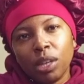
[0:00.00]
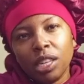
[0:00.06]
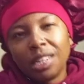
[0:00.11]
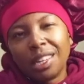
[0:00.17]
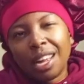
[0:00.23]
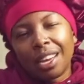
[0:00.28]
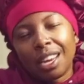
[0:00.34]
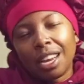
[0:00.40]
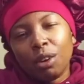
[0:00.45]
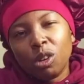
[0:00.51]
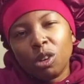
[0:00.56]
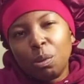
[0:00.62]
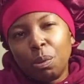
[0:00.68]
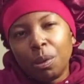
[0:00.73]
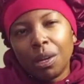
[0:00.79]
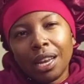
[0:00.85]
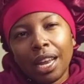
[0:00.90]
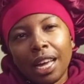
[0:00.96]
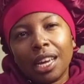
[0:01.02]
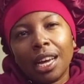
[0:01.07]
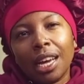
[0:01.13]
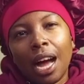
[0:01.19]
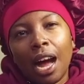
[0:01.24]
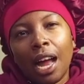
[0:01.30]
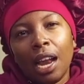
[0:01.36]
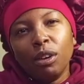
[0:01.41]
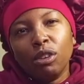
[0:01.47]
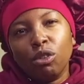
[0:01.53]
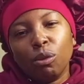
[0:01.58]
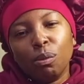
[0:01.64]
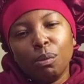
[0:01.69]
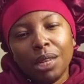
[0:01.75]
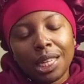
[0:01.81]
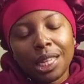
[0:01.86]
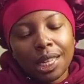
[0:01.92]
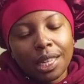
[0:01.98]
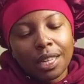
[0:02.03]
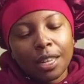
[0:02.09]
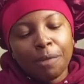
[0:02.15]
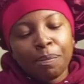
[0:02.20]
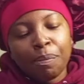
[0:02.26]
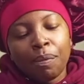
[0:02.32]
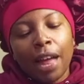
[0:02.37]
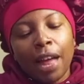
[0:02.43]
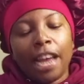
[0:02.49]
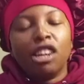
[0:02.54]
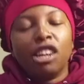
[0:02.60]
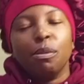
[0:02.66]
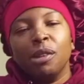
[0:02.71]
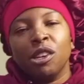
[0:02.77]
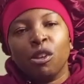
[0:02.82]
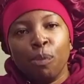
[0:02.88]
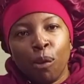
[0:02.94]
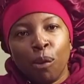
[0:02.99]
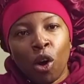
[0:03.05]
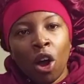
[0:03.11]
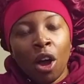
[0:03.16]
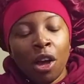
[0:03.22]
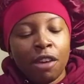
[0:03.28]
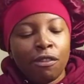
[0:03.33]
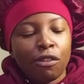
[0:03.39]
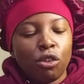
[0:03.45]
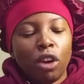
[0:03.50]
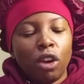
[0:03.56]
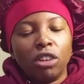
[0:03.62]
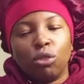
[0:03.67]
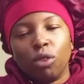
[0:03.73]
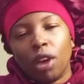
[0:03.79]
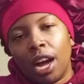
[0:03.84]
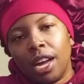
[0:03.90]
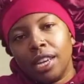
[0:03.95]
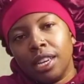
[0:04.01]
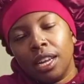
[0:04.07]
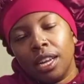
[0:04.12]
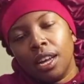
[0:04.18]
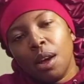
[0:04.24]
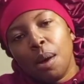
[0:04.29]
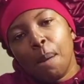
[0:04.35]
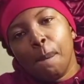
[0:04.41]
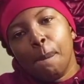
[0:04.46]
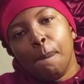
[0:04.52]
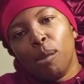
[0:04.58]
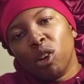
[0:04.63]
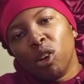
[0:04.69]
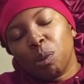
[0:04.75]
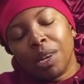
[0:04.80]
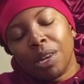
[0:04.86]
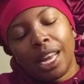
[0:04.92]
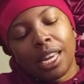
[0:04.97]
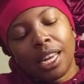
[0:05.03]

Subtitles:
when it's at a low speed, like allow it to mix a little bit more if you don't want to add more speed.